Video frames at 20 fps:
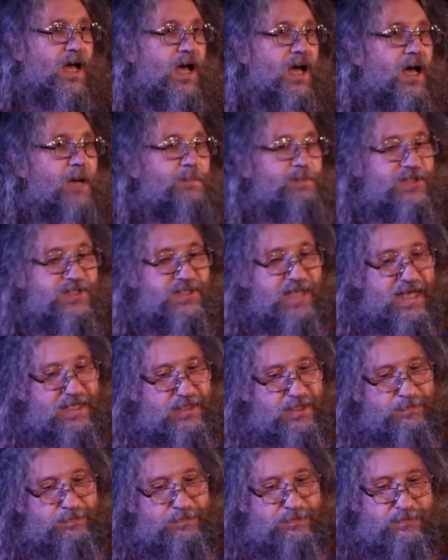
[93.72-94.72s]

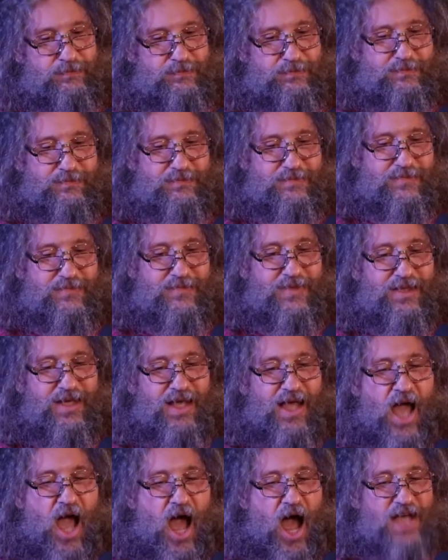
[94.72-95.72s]
upset.
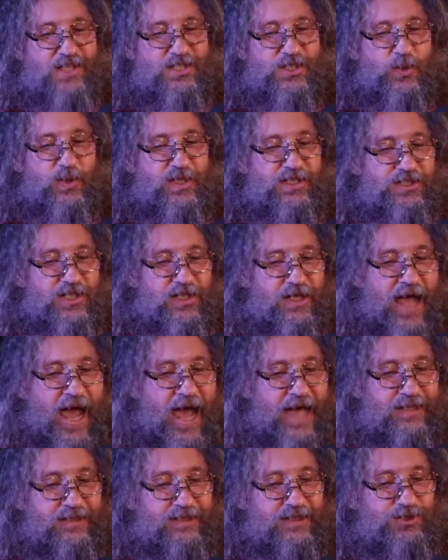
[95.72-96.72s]
I squeezed her
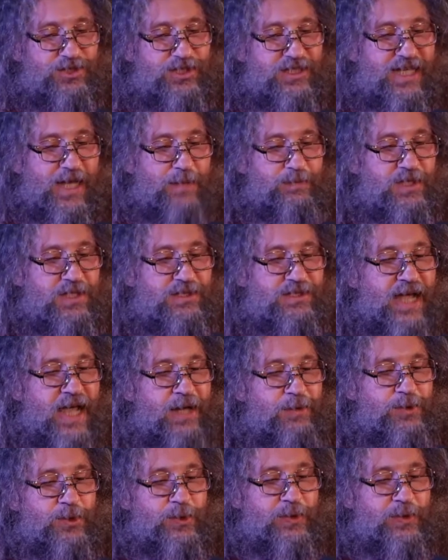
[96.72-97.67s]
hand and she kept it down to